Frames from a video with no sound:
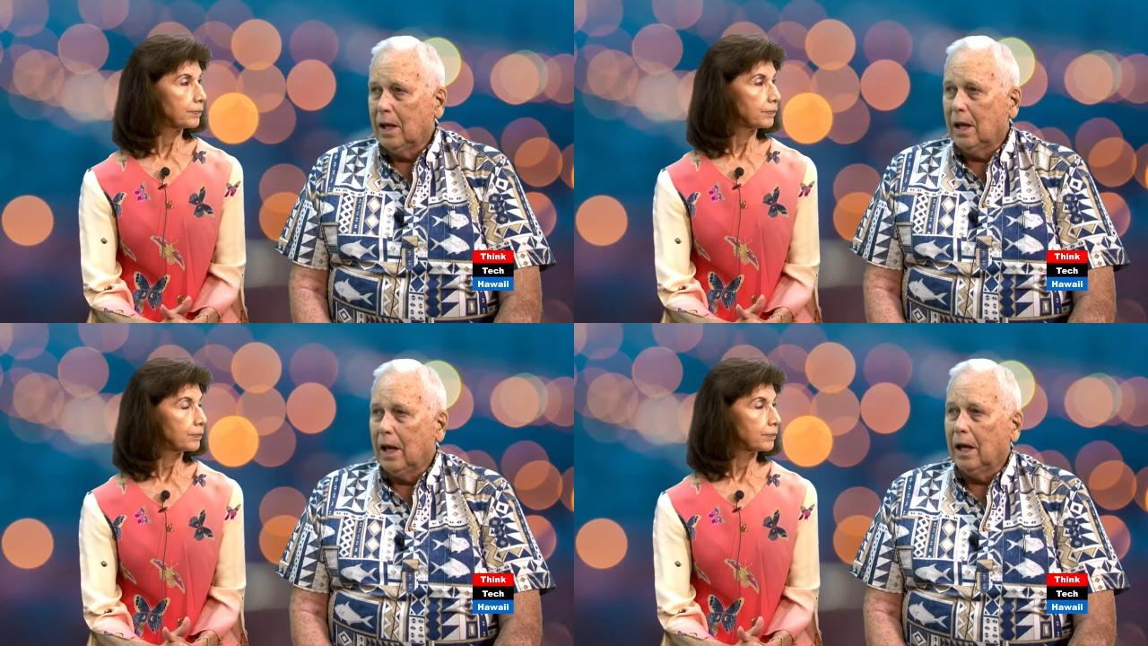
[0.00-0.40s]

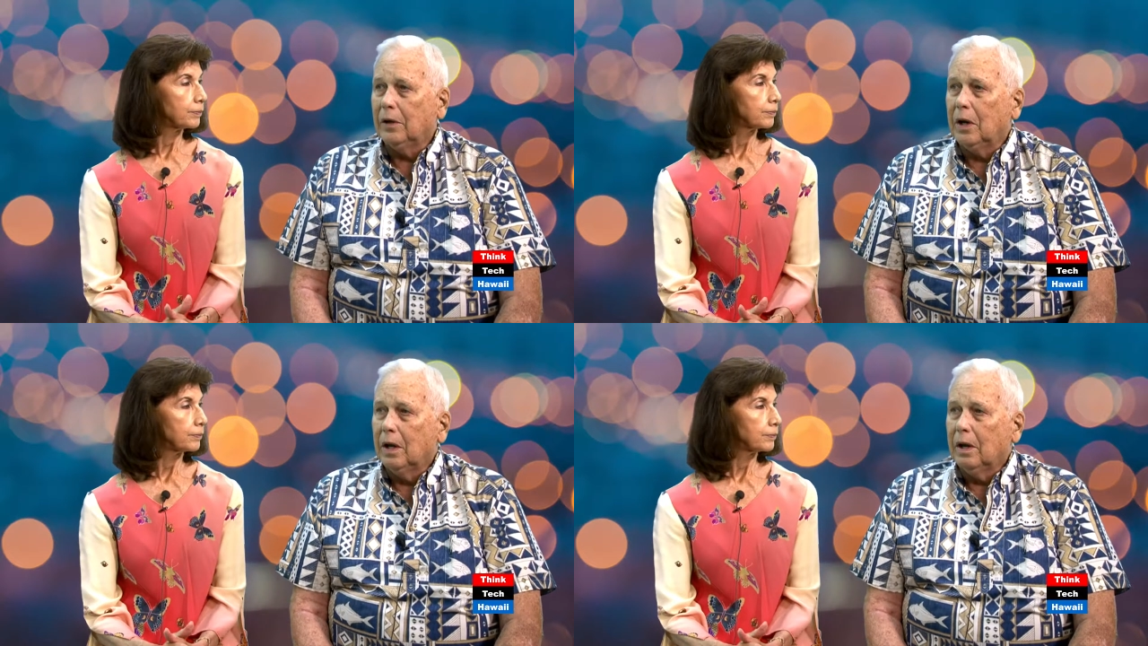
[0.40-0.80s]

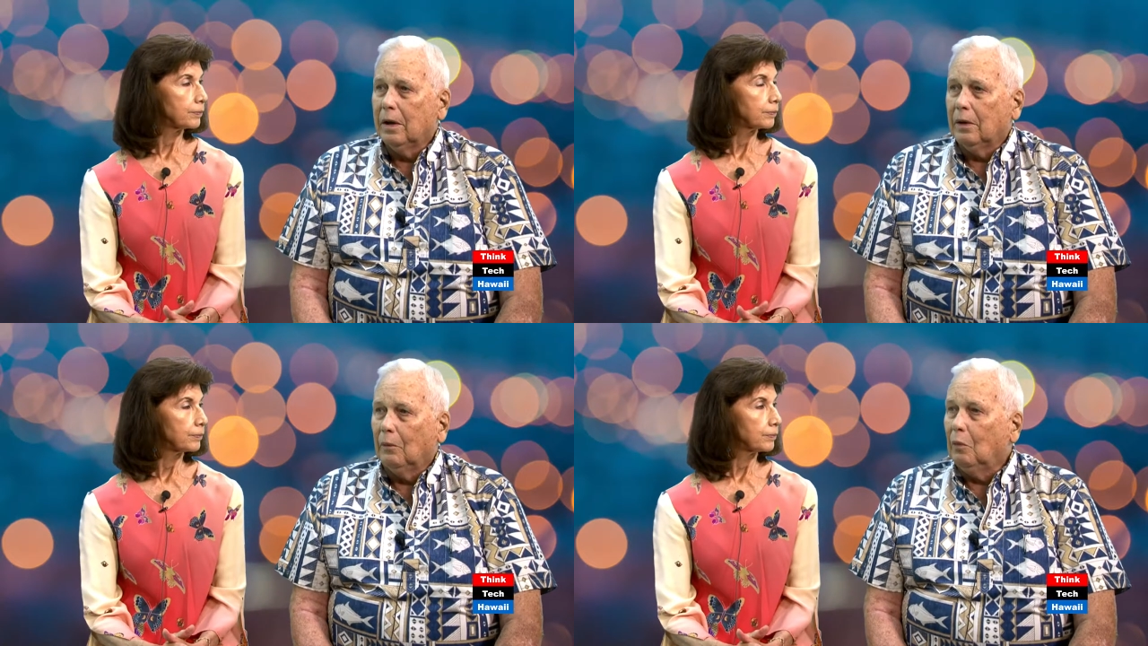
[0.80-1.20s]
Speaker 1: And
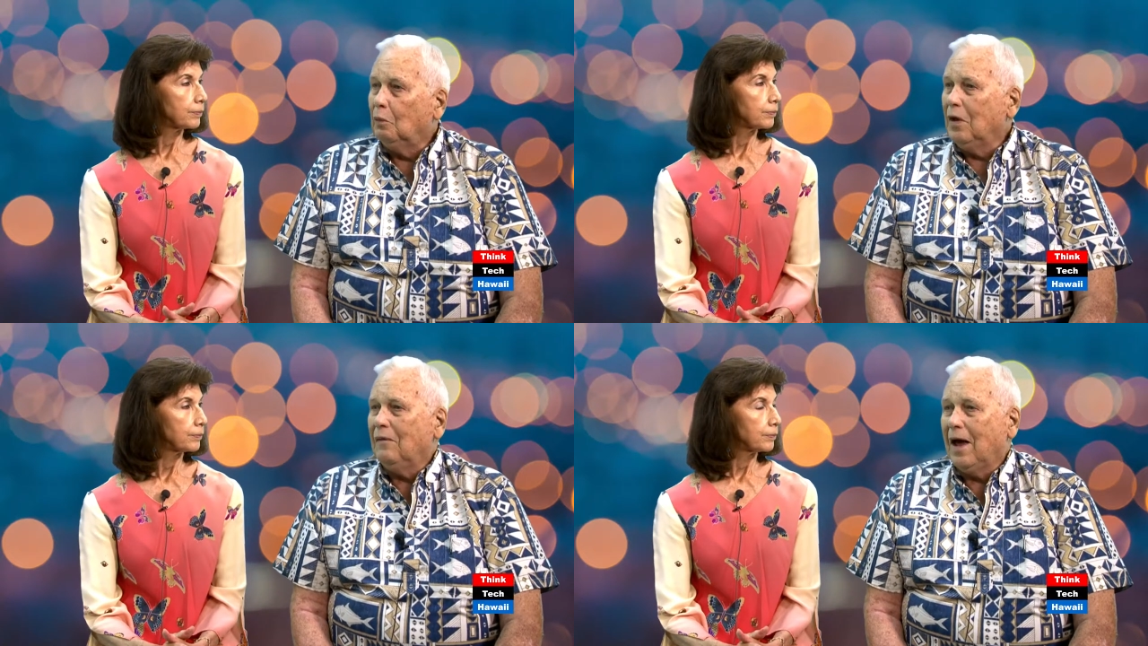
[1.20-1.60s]

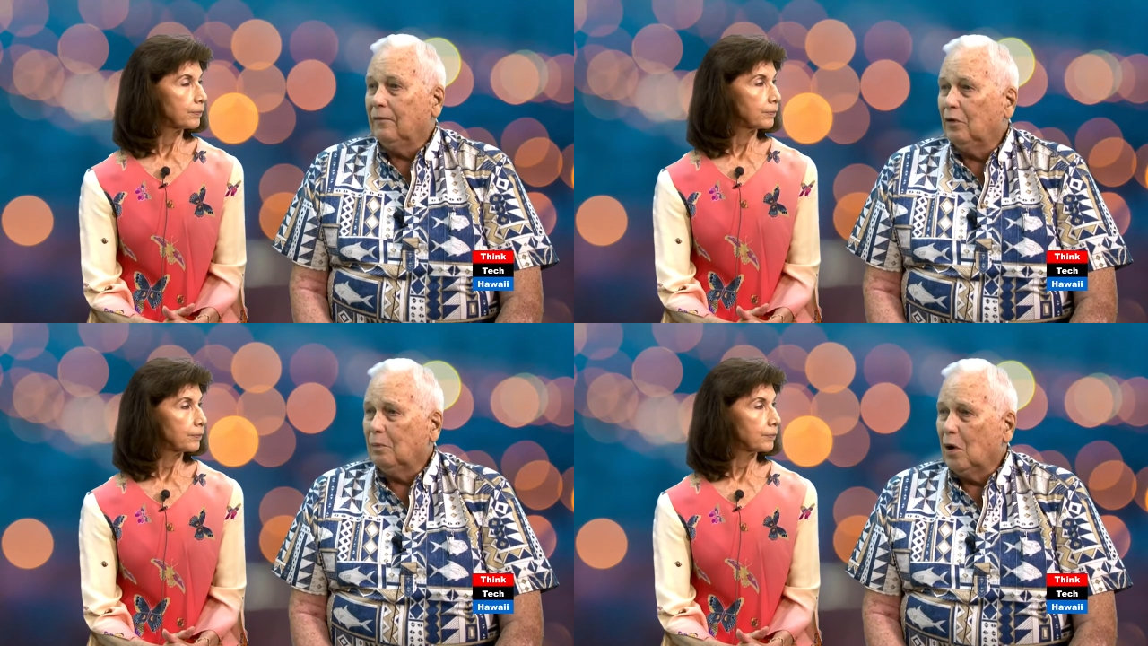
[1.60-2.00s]
they've
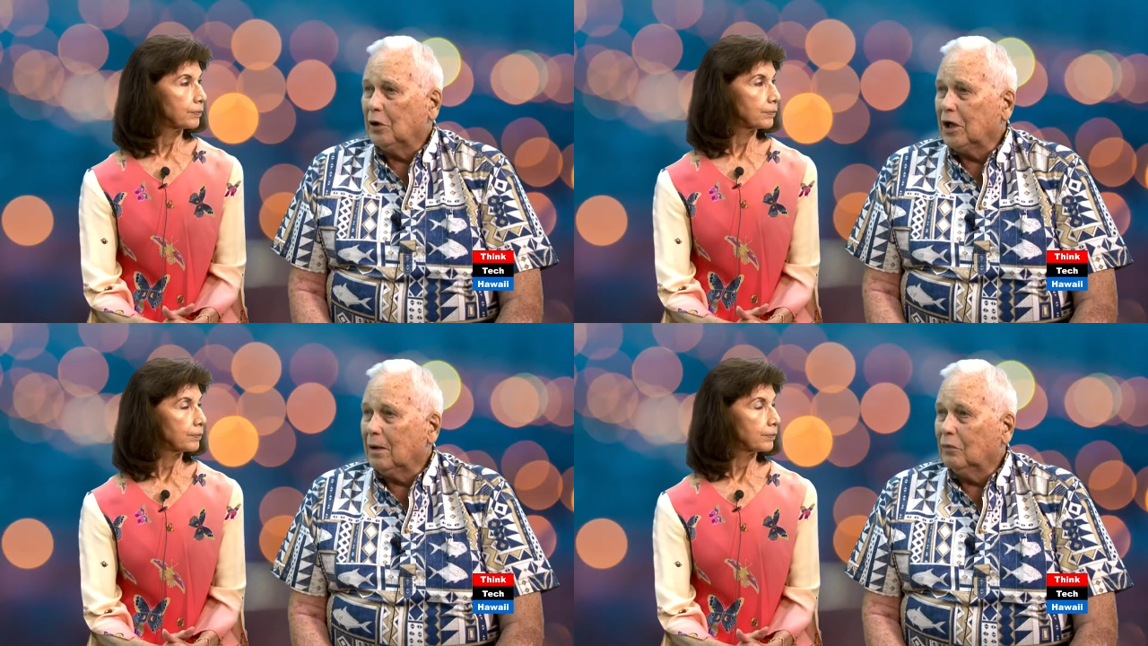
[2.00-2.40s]
had football
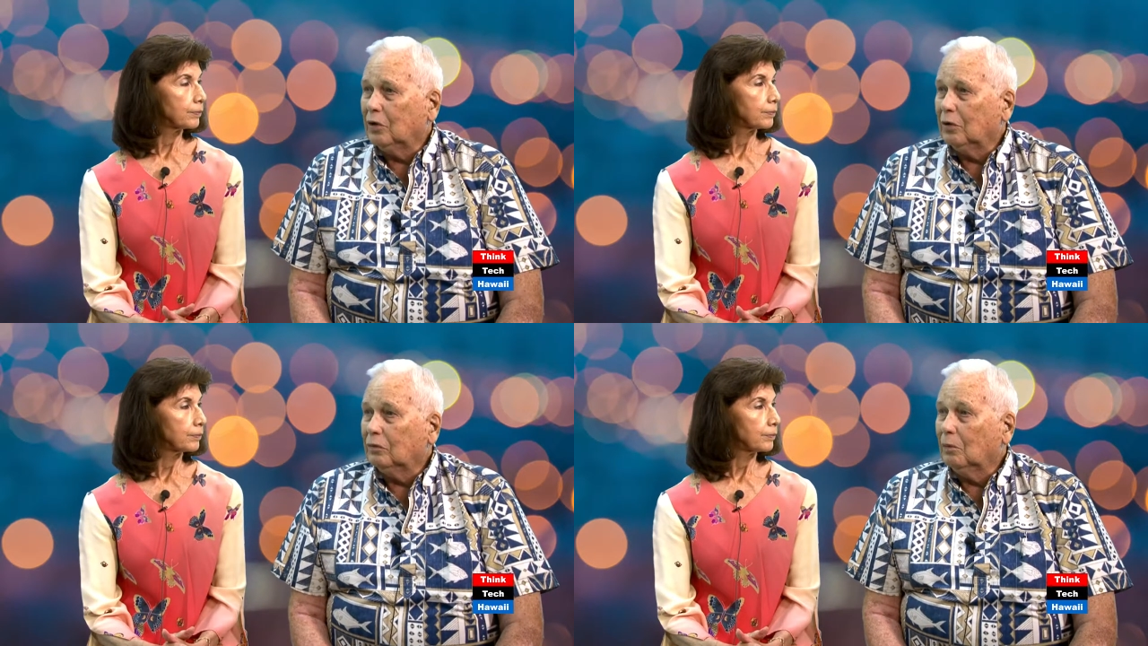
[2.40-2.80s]
teams
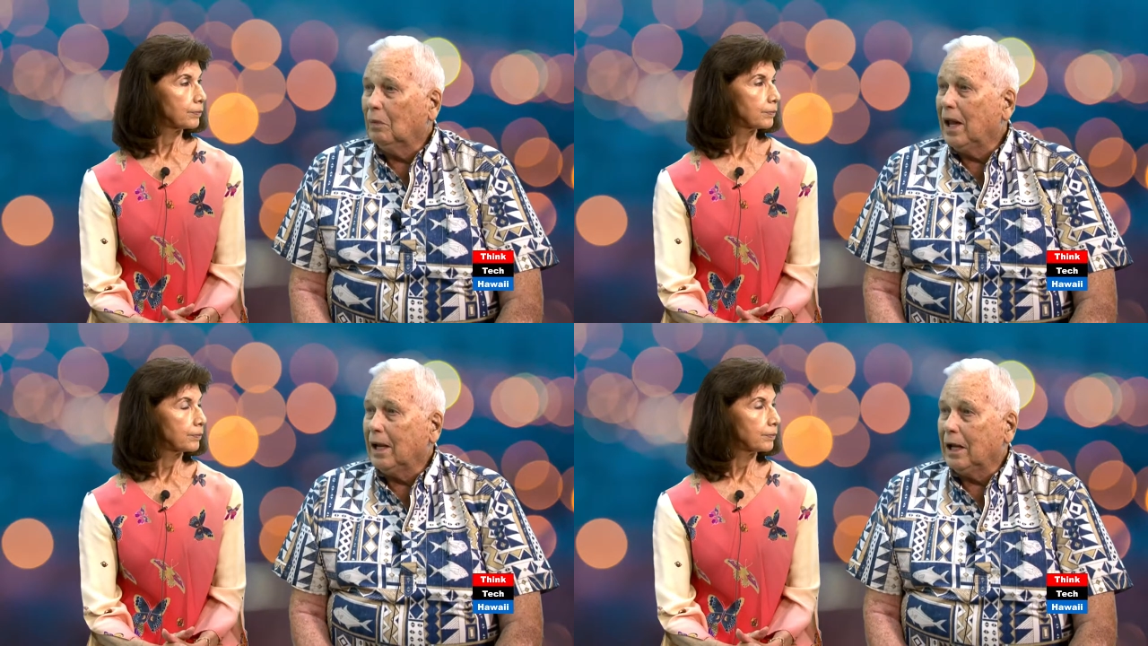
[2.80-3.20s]
that
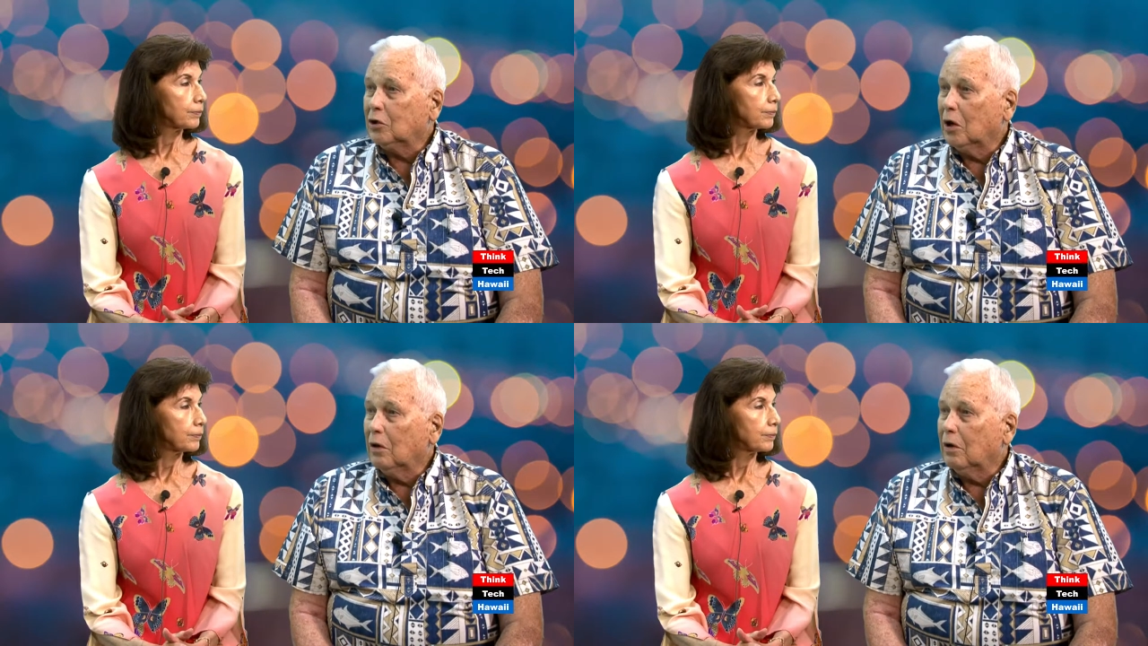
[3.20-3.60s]
play
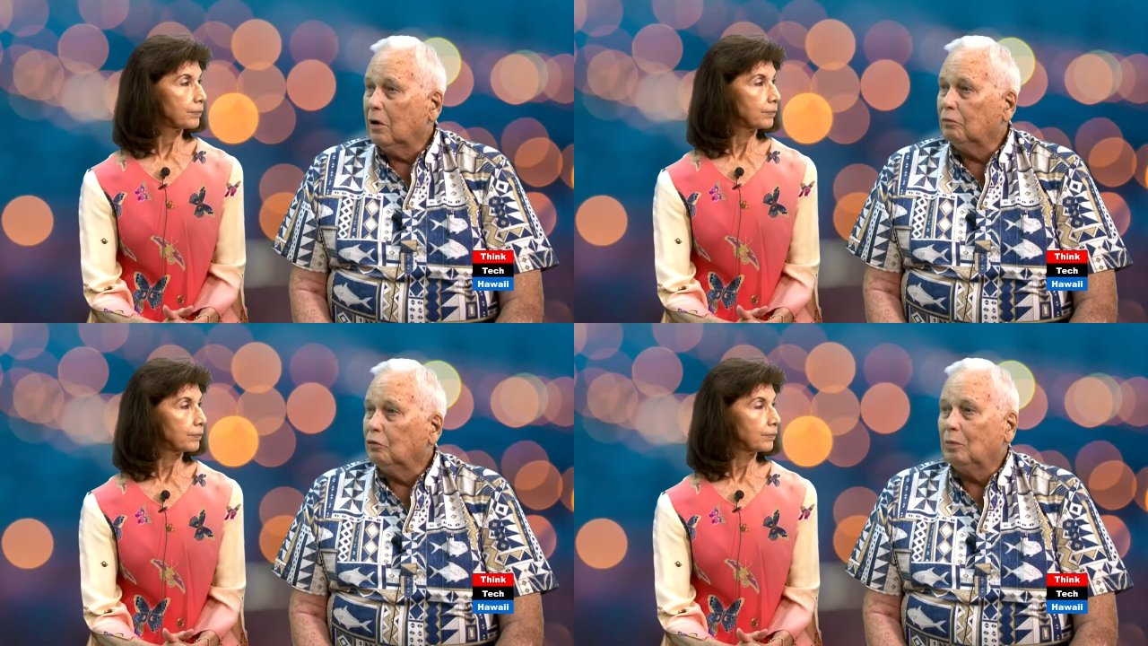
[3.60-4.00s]
each other that
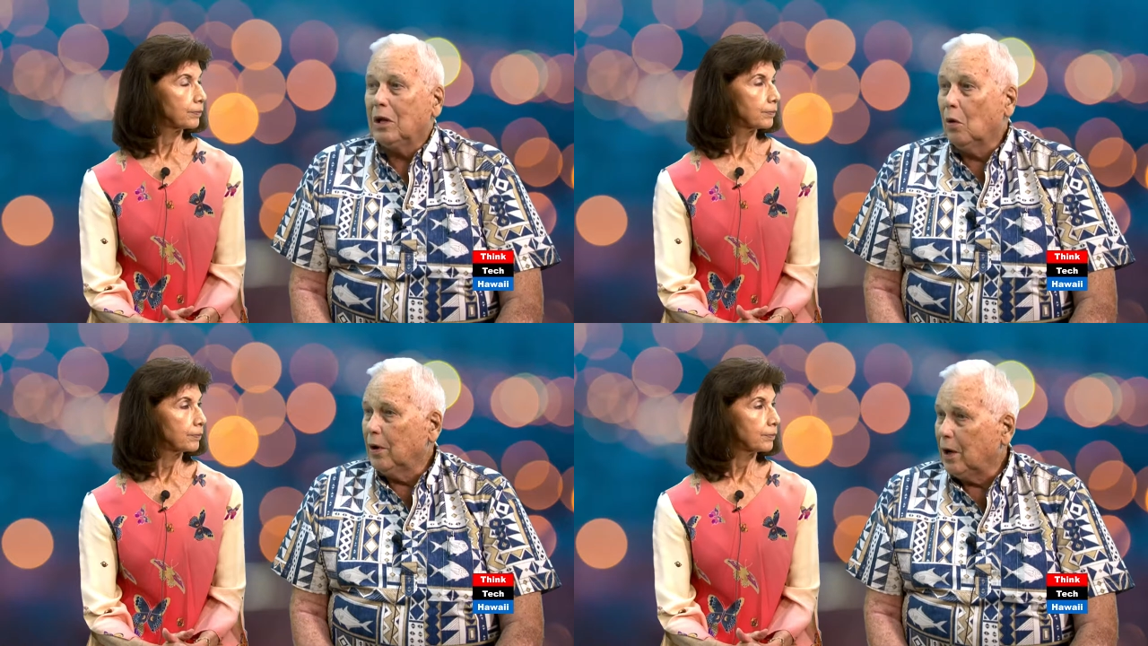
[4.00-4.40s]

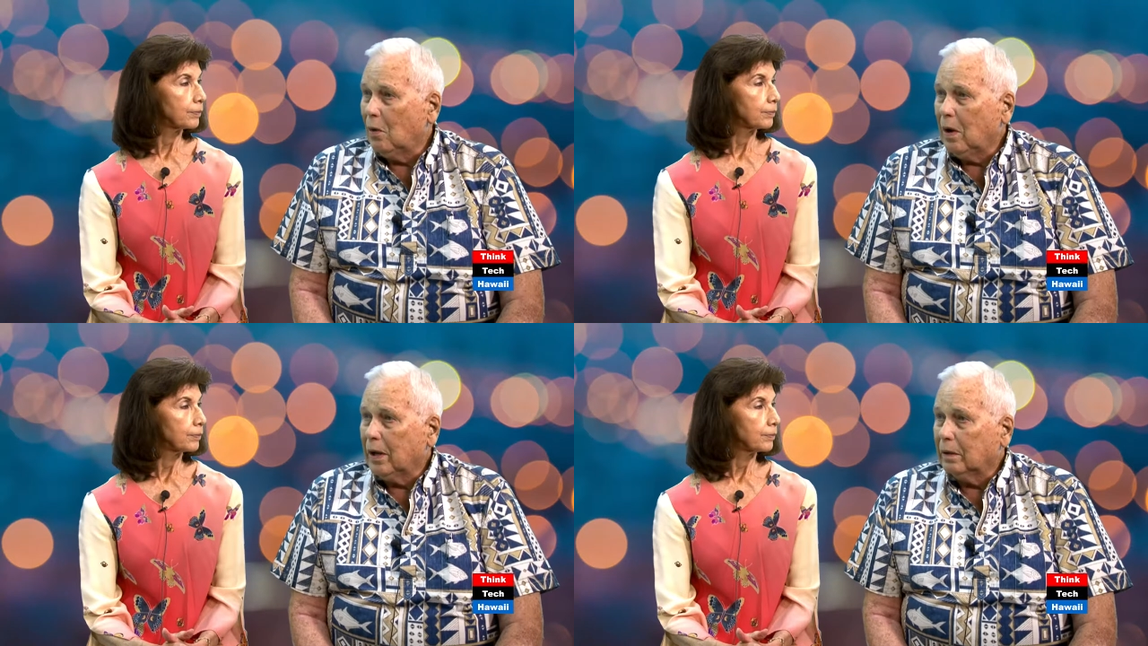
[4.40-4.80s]
speak only
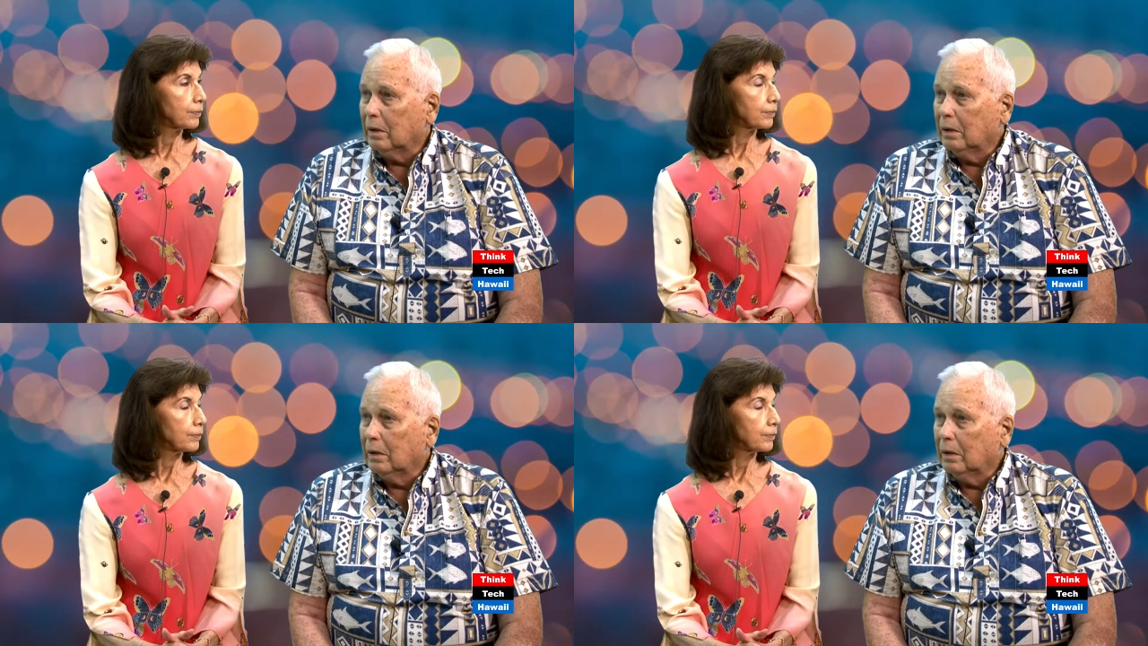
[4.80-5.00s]
Hawaiian.